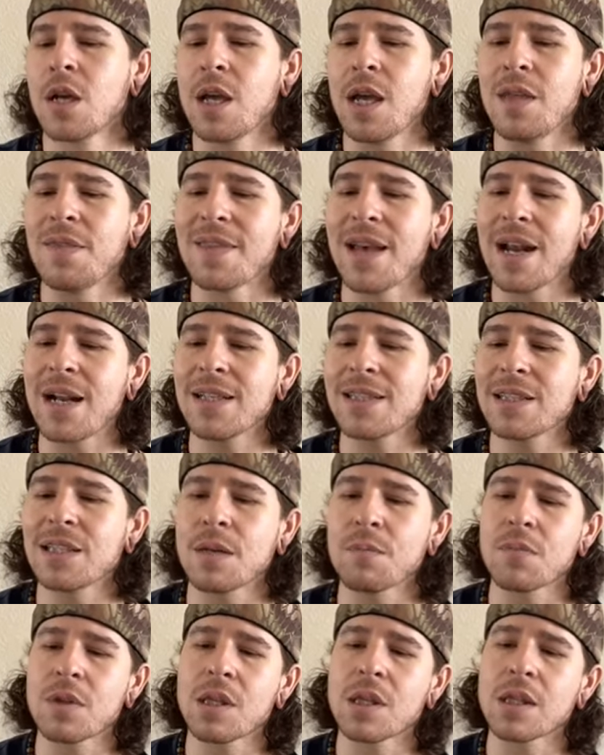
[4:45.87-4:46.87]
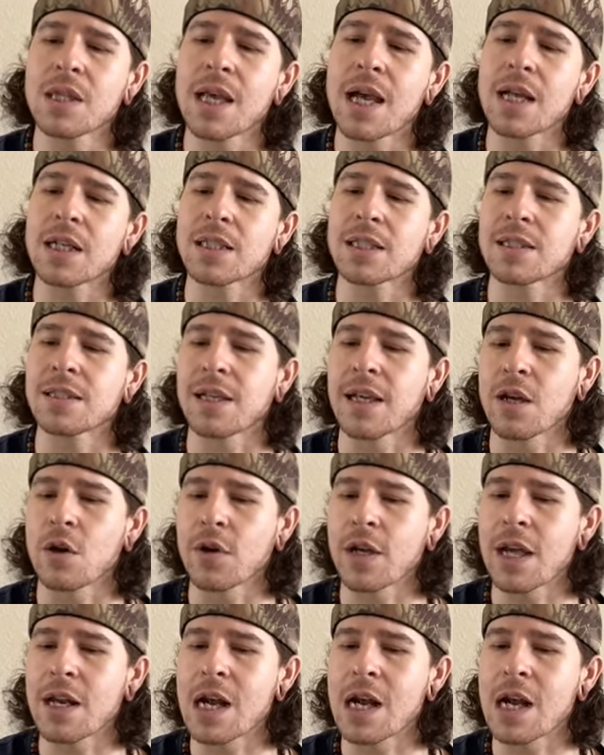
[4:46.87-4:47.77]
And that is something that it's like, okay,